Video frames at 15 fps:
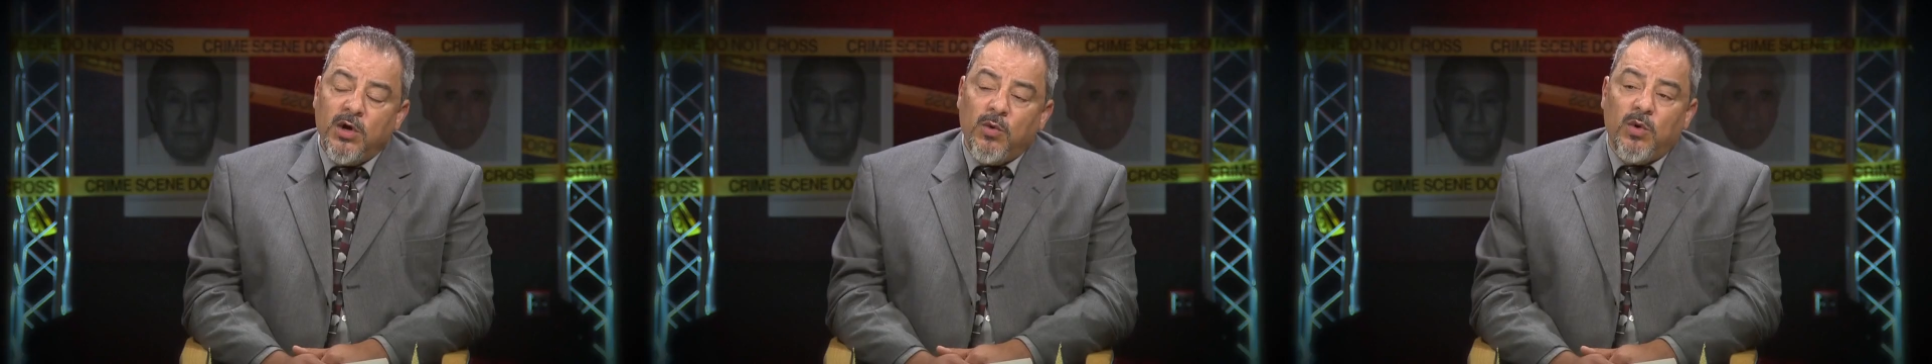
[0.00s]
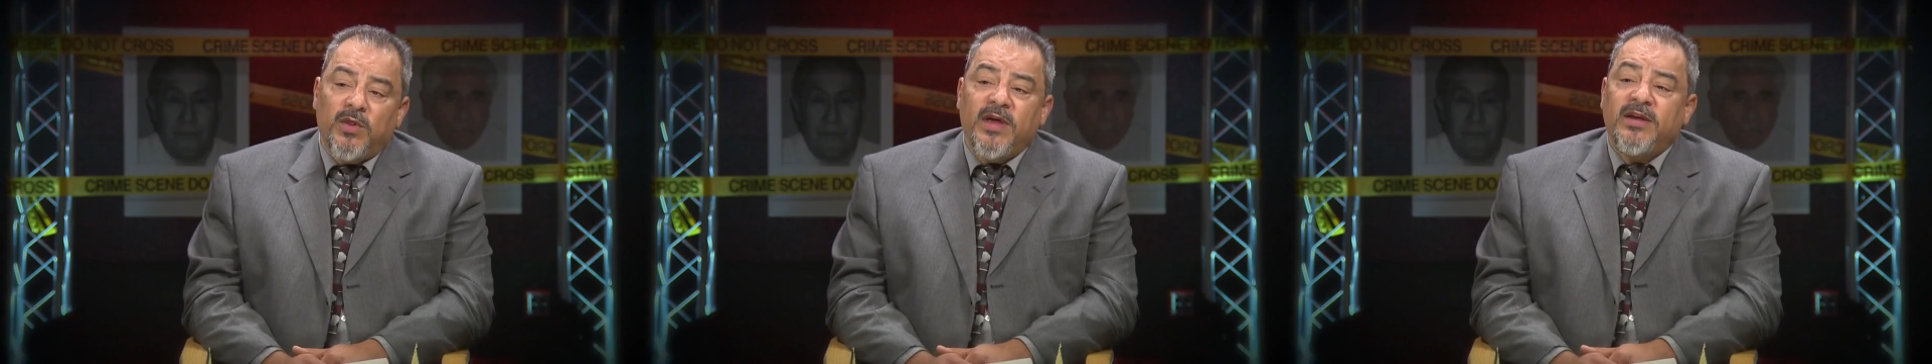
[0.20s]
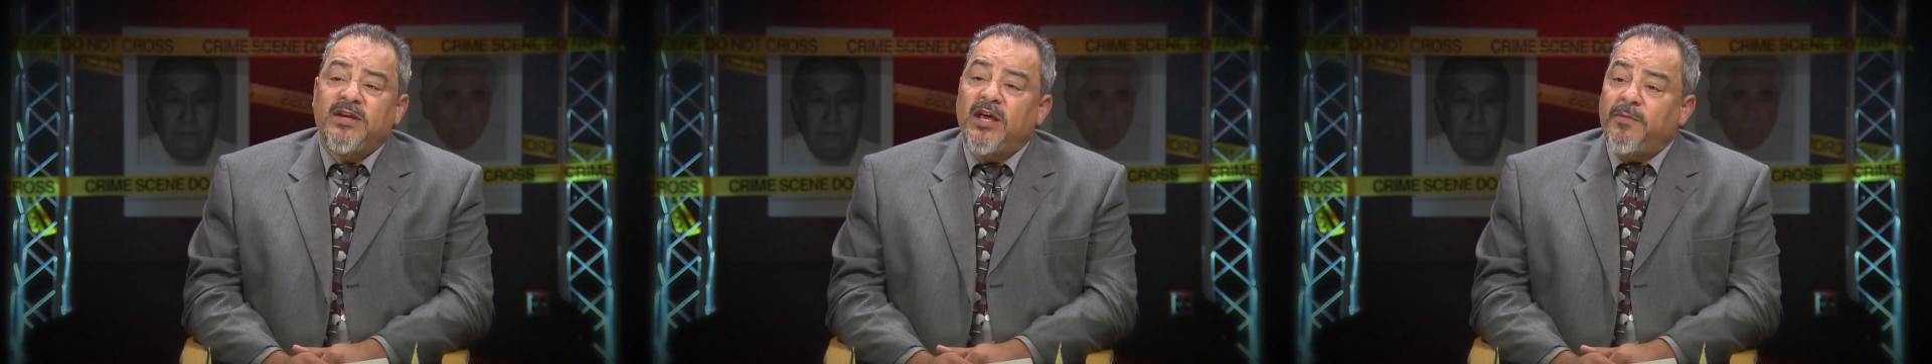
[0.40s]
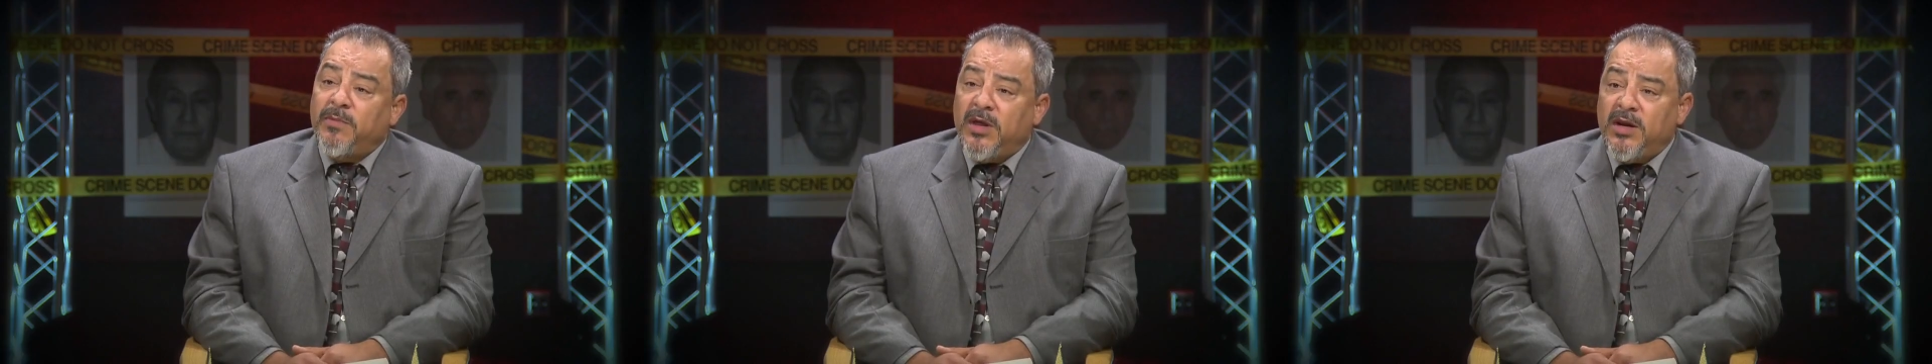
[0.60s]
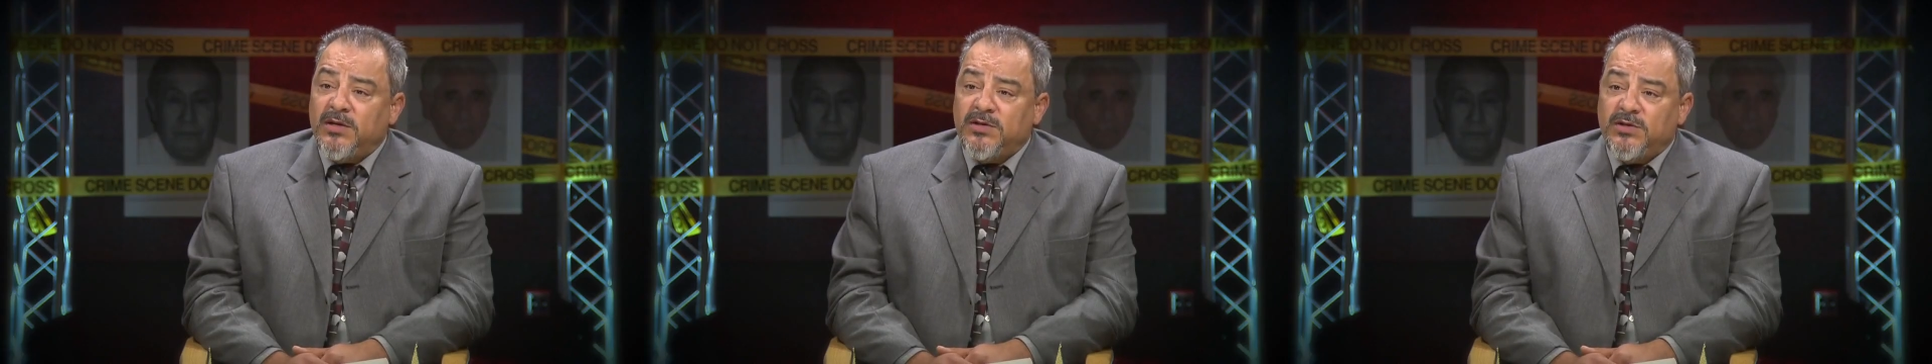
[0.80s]
Well, they take
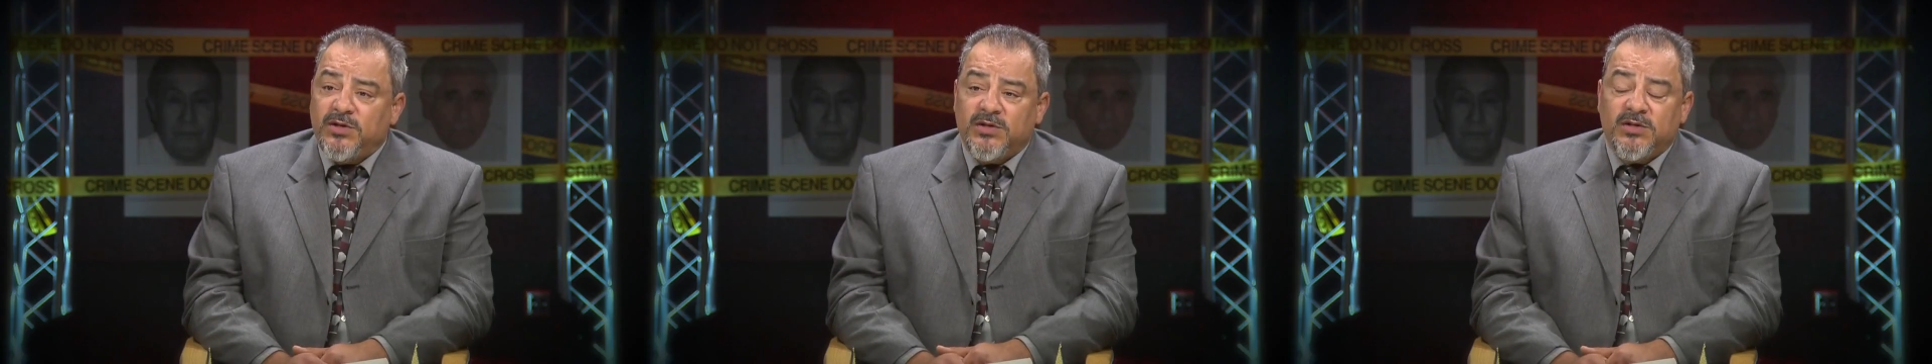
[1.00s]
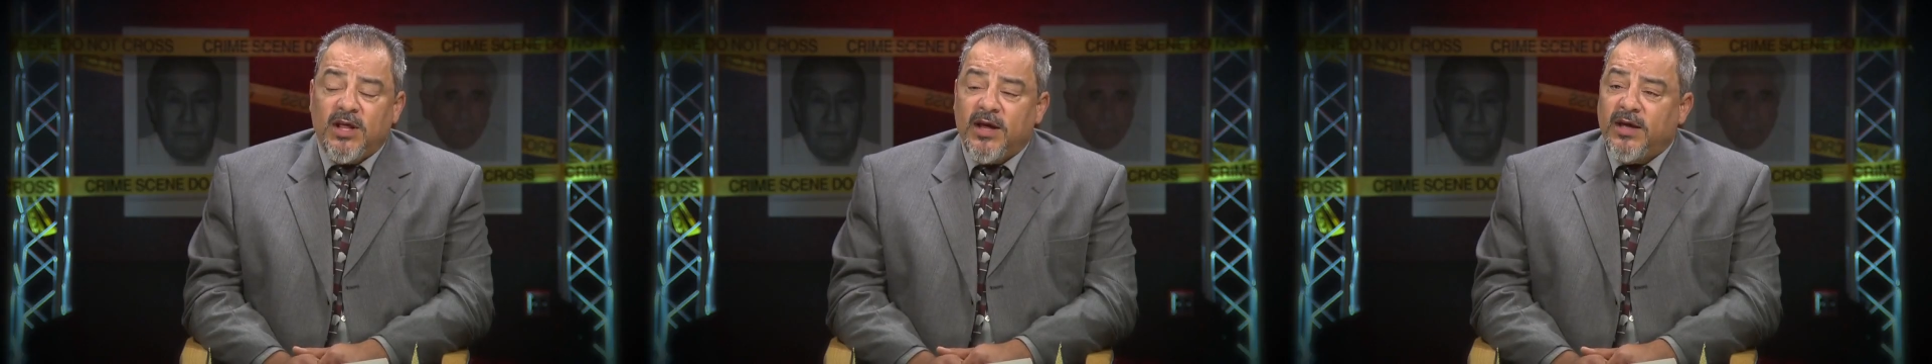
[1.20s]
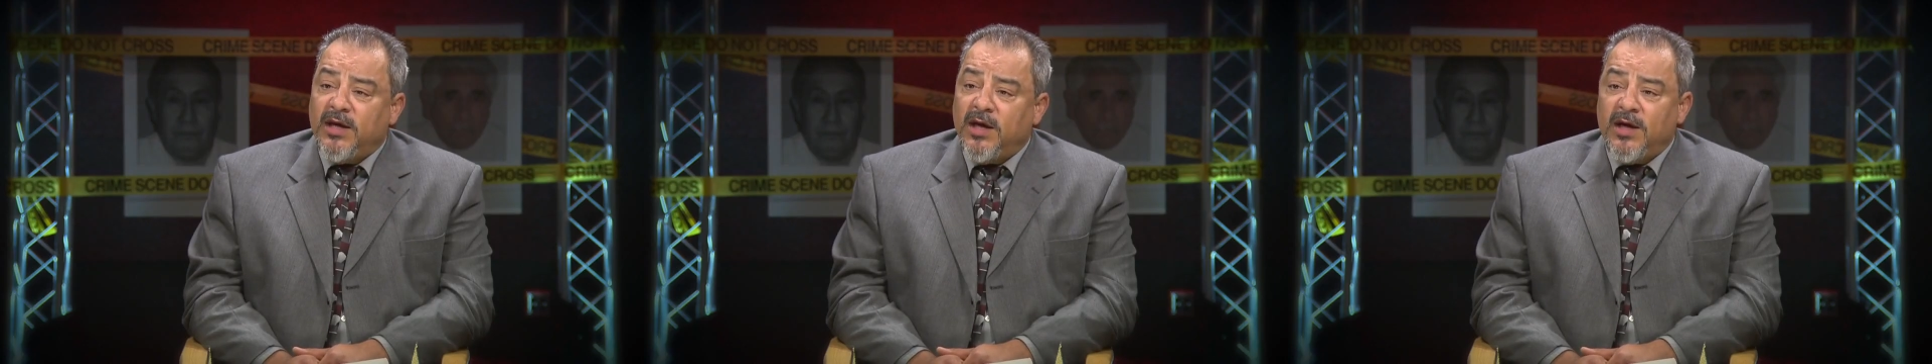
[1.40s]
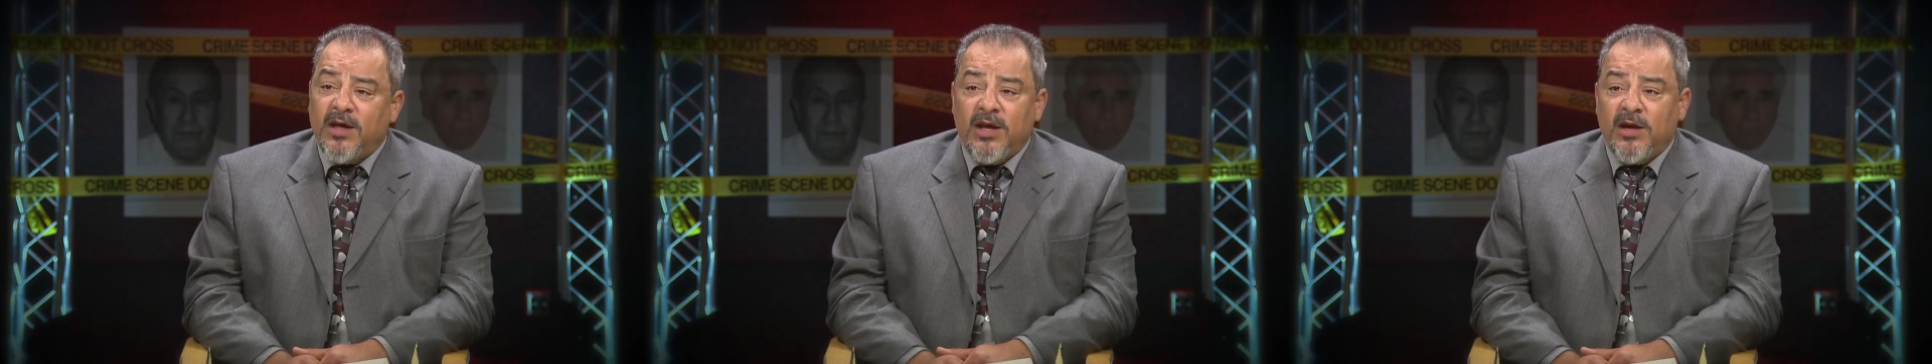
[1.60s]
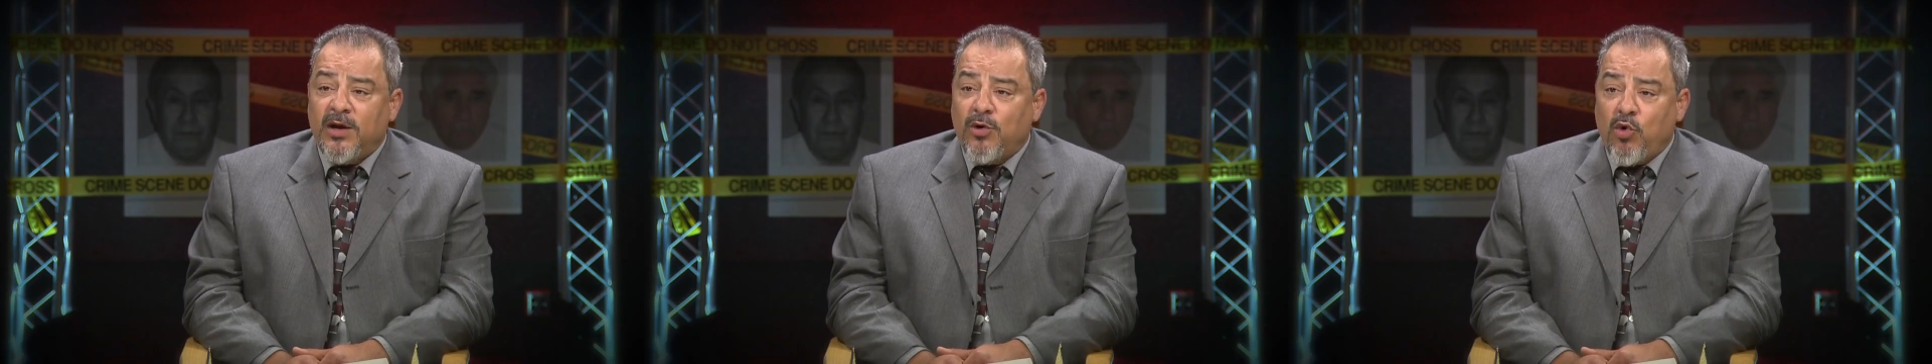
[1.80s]
minutes, just like uh, in a